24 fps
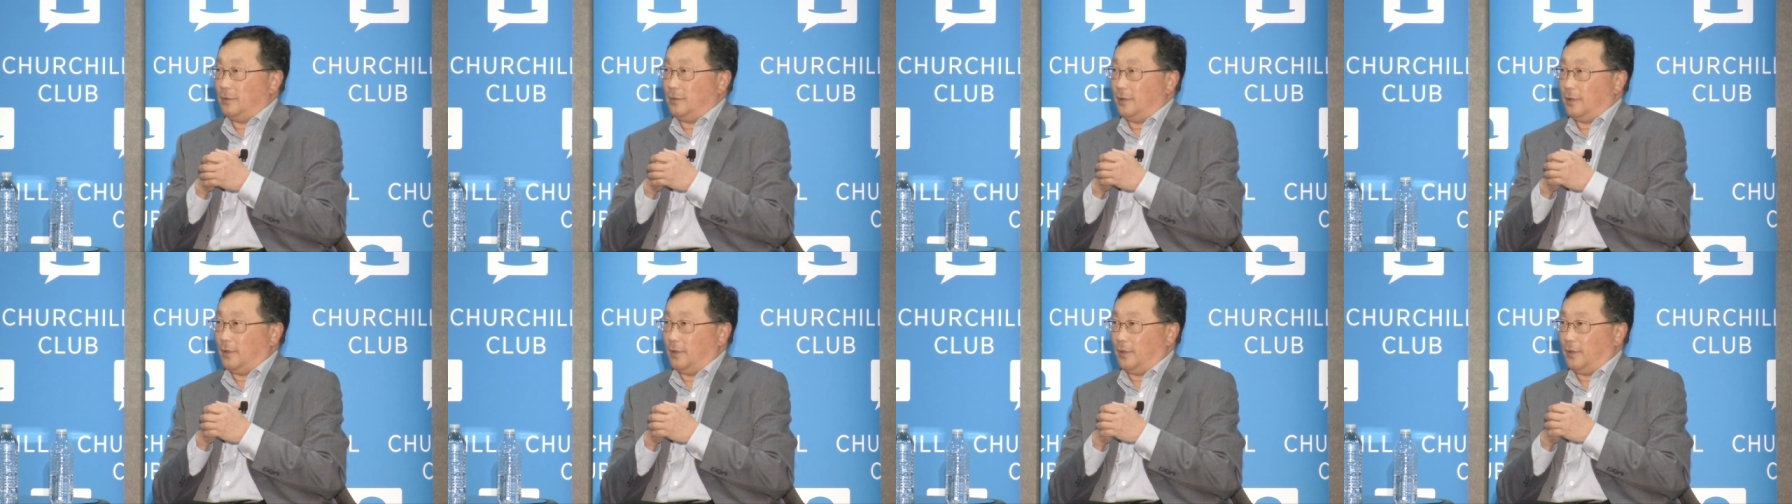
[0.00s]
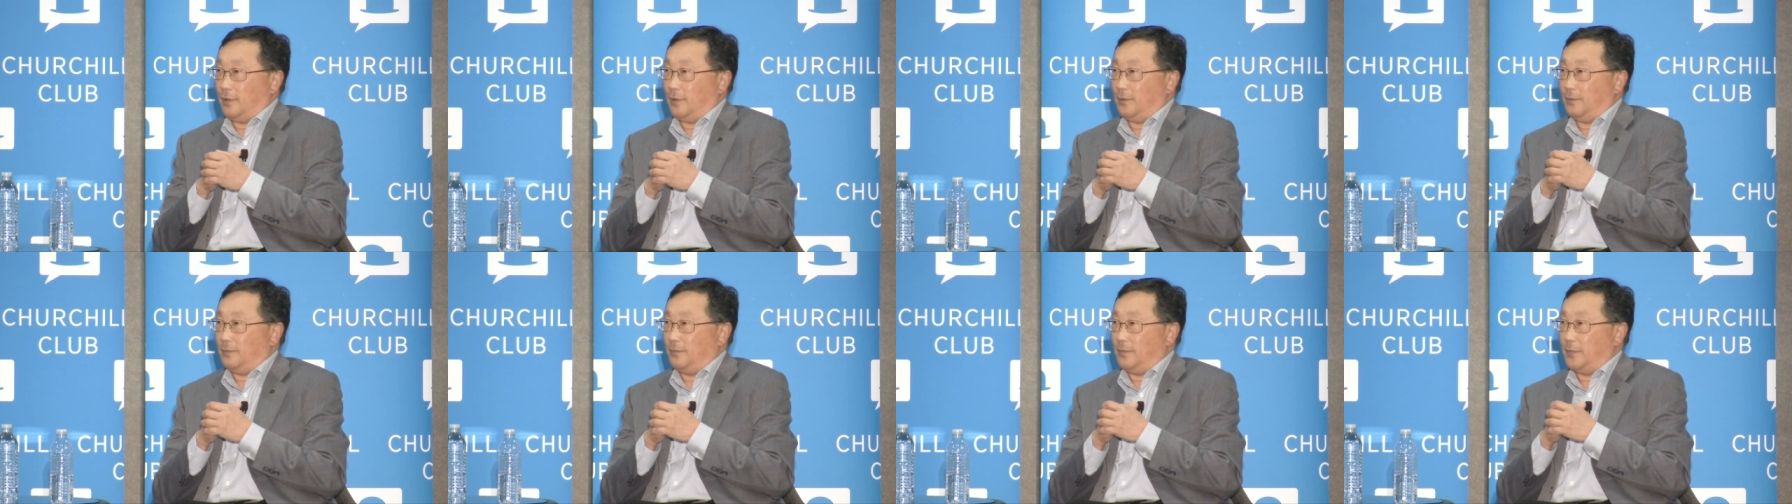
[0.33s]

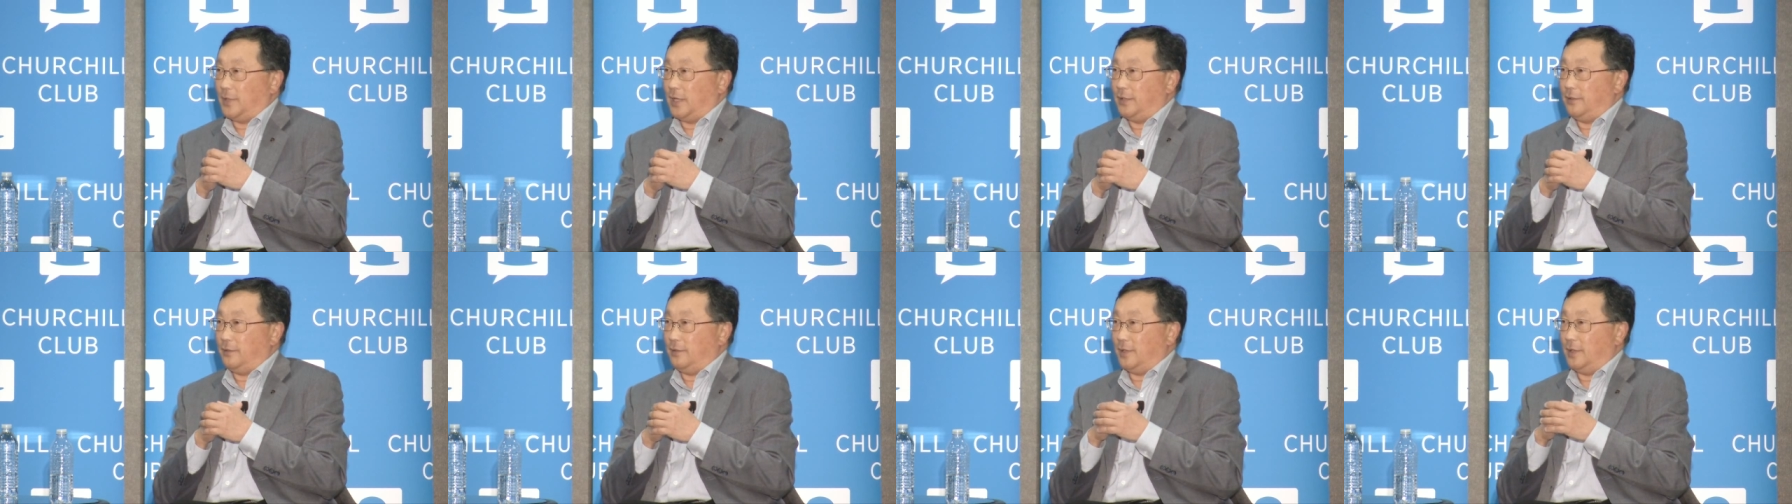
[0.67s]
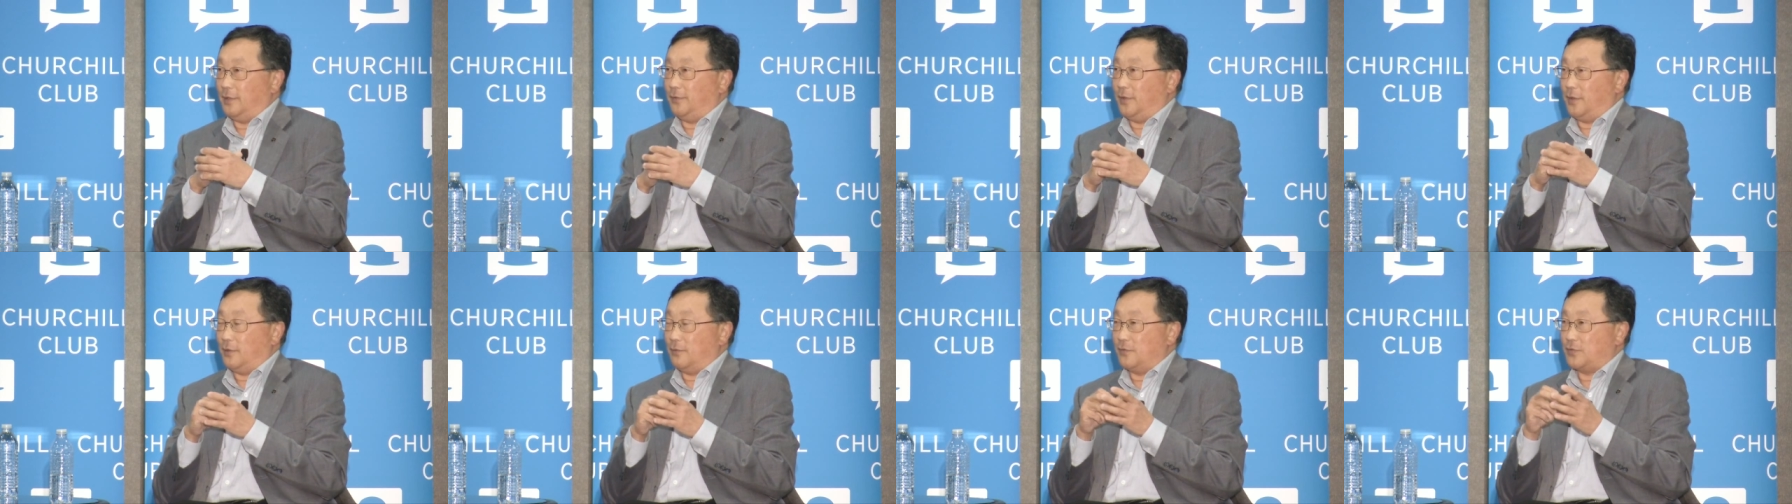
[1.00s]
uh, then,
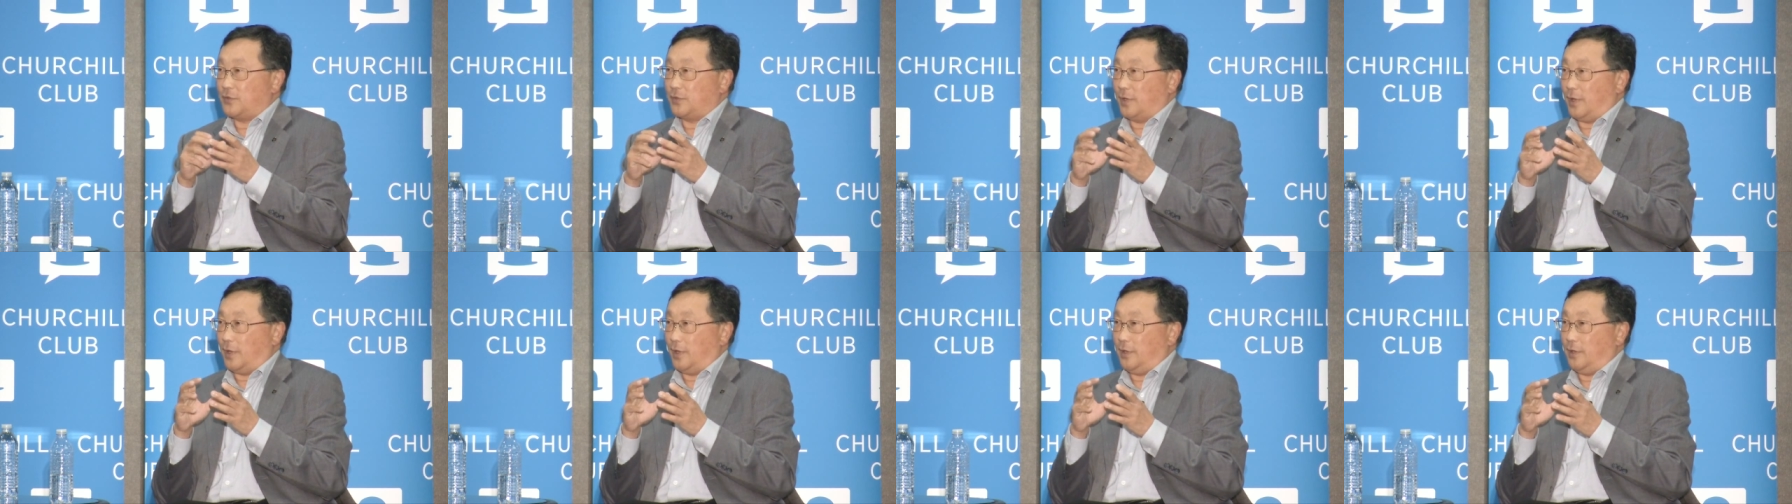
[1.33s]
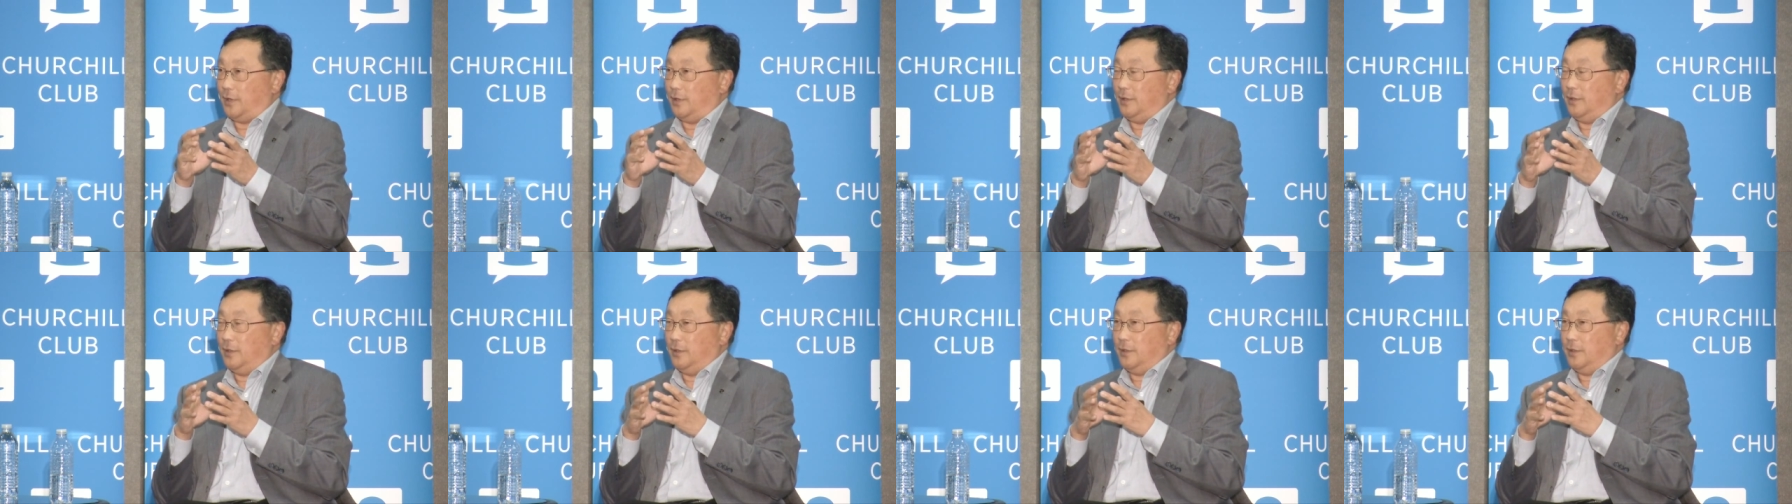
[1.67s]
then there is a